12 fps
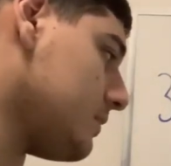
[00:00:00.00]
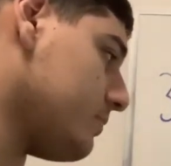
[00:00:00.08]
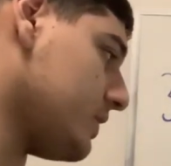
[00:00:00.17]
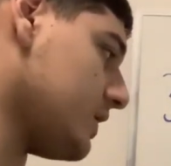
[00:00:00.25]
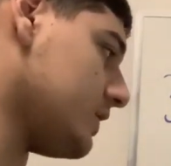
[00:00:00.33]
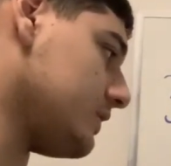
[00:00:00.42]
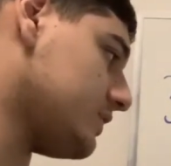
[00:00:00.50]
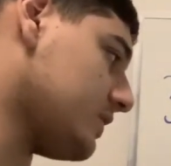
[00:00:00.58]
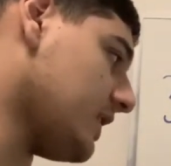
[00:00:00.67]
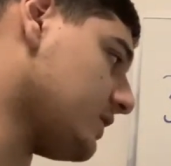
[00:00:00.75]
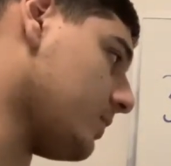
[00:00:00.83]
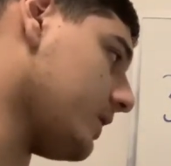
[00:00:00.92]
But so
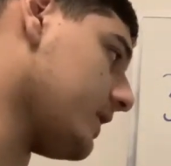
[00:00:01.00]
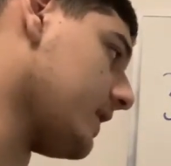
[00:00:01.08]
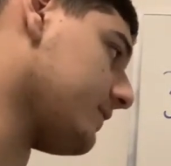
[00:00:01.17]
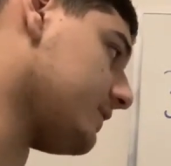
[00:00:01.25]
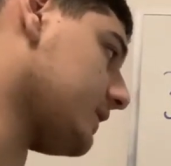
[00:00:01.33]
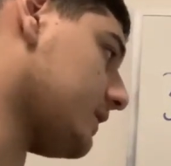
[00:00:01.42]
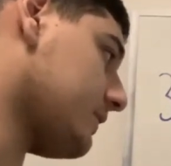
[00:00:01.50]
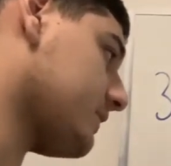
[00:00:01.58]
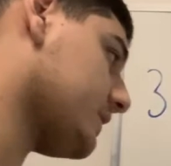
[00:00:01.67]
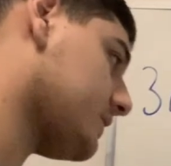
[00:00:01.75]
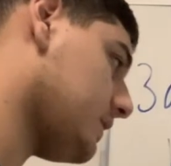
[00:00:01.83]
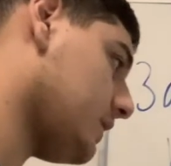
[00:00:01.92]
that's why they have negative
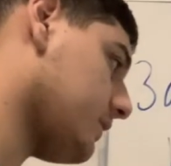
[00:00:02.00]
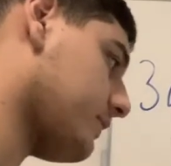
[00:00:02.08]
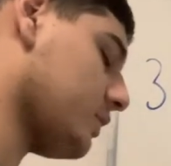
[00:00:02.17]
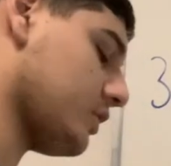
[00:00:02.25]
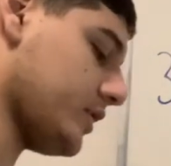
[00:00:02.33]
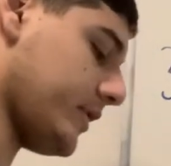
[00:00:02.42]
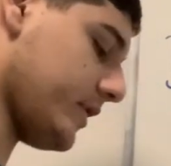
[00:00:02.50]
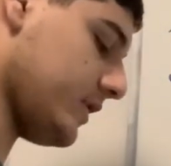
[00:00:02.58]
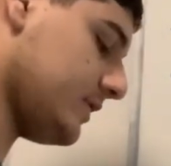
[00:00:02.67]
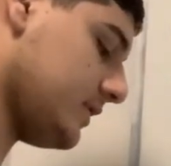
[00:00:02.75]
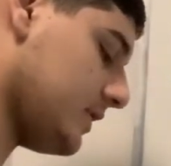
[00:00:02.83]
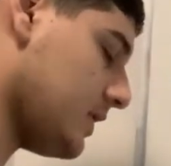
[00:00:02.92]
16 if you're curious.